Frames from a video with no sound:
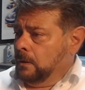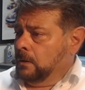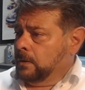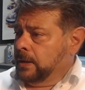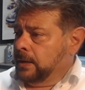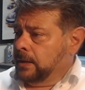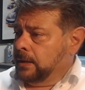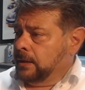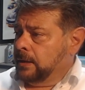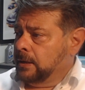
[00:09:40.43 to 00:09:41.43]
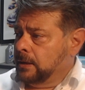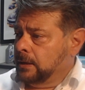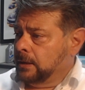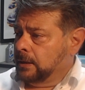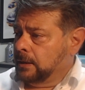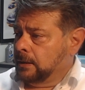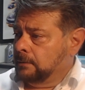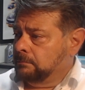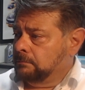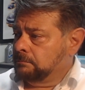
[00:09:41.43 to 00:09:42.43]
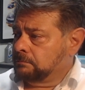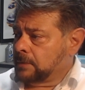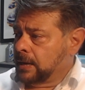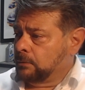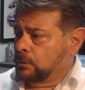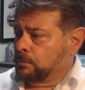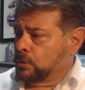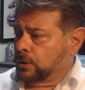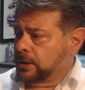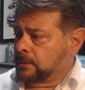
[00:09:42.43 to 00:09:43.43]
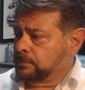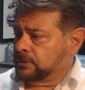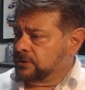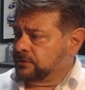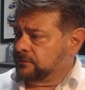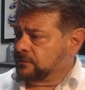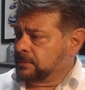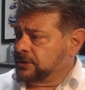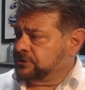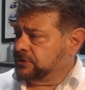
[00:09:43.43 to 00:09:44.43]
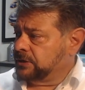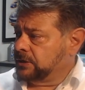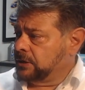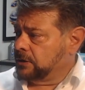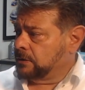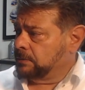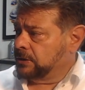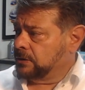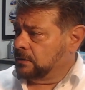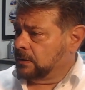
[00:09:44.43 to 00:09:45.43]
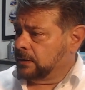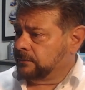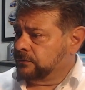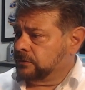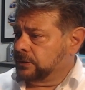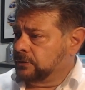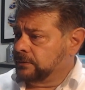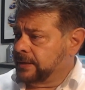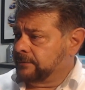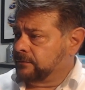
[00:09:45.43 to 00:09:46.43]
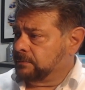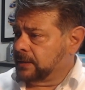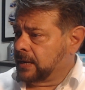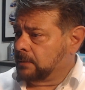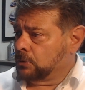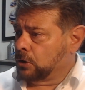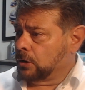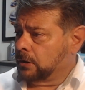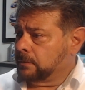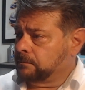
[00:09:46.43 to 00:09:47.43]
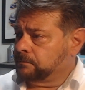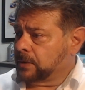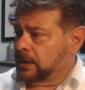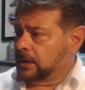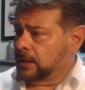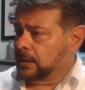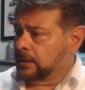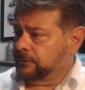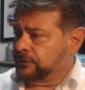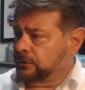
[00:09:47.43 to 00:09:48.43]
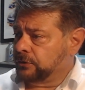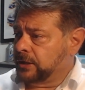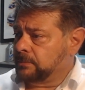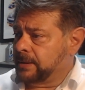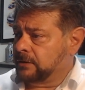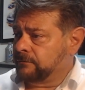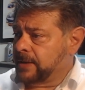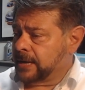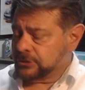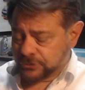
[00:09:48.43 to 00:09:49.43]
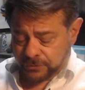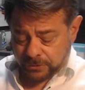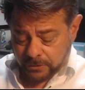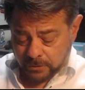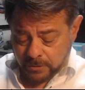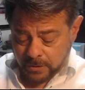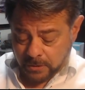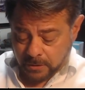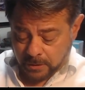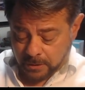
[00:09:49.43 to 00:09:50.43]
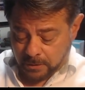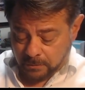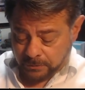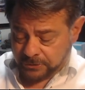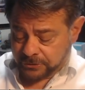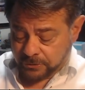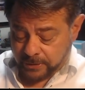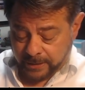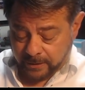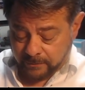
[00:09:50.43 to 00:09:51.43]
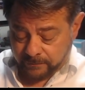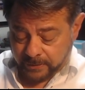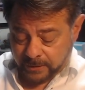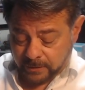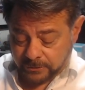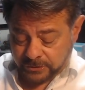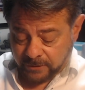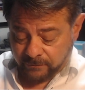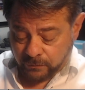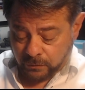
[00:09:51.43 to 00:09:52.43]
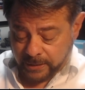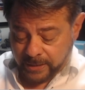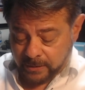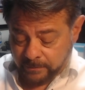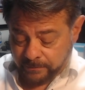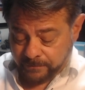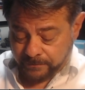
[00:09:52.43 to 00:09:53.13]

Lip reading: Okay, I won't bore you and put this information in here, but you know I would certainly do that from the cam card. Cylinder head manufacturer, we're just going to have Chevrolet.